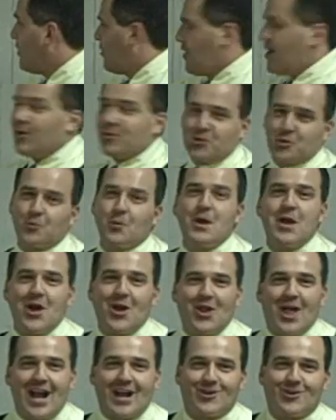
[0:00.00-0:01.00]
Their 3
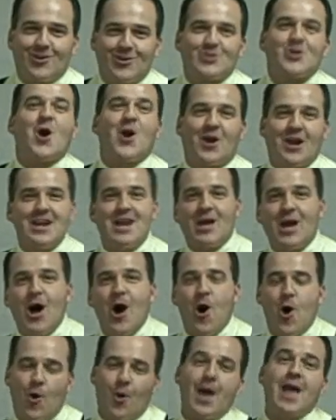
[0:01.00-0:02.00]
electors are going to
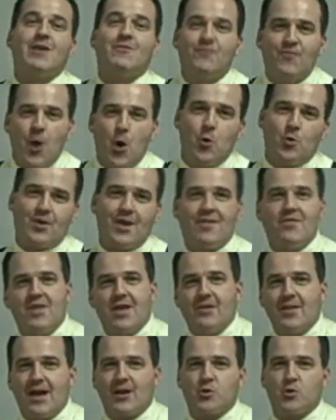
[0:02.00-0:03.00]
go and vote in the
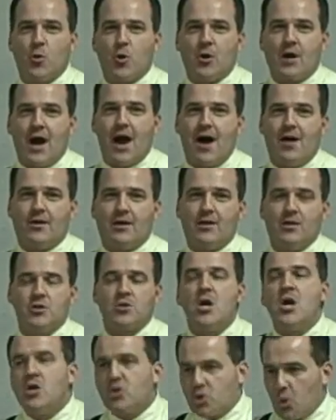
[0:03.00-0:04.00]
Electoral College.
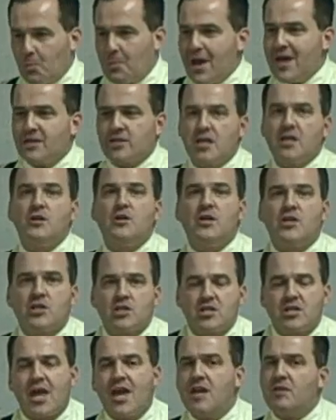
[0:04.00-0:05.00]
So basically,
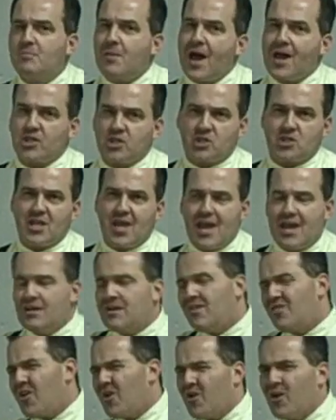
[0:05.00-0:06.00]
state by state,
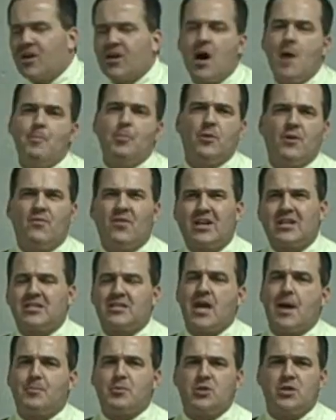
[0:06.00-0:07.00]
and there are a couple of
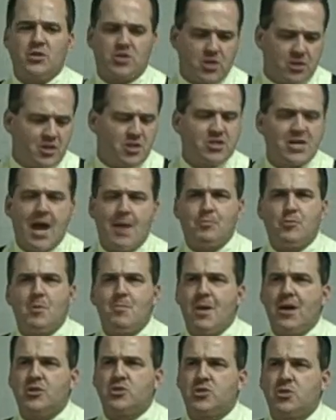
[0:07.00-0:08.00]
exceptions, and the chapter
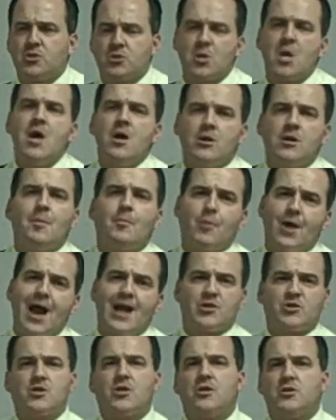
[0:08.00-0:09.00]
mentions
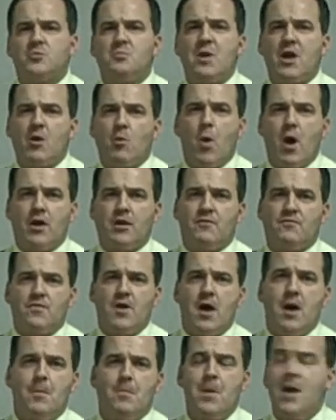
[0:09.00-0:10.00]
Nebraska as being one of
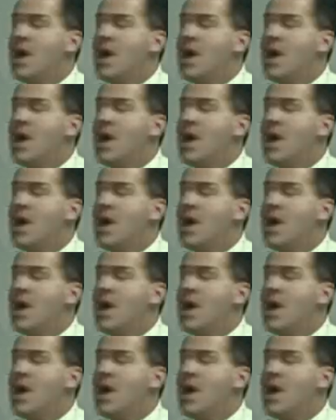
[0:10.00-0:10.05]
them.